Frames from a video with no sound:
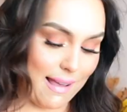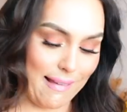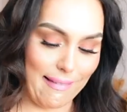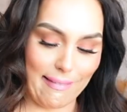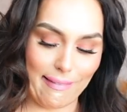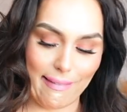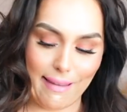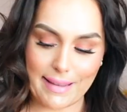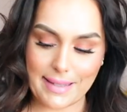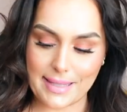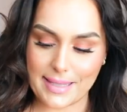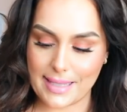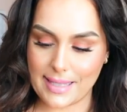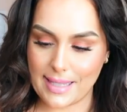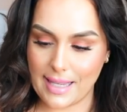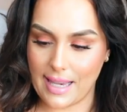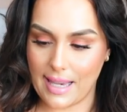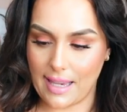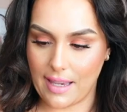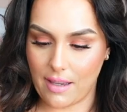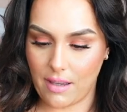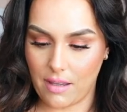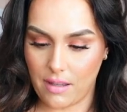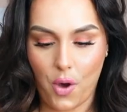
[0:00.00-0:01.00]
Let's
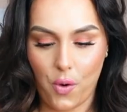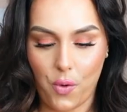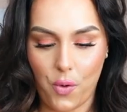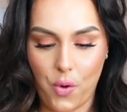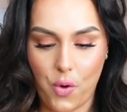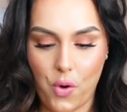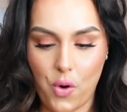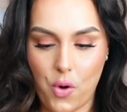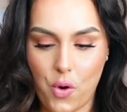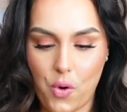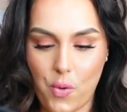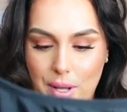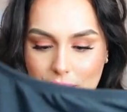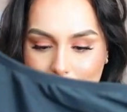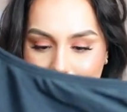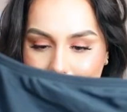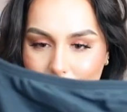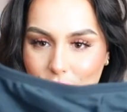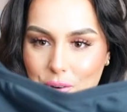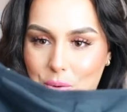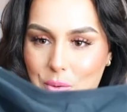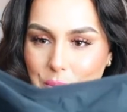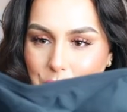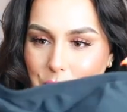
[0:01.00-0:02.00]
see. Oh, it's
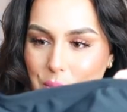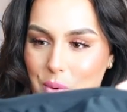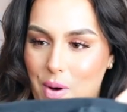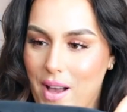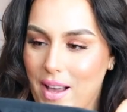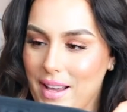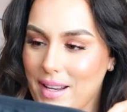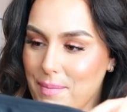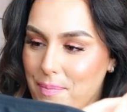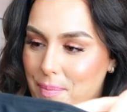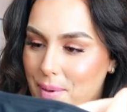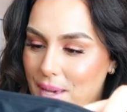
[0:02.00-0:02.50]
a one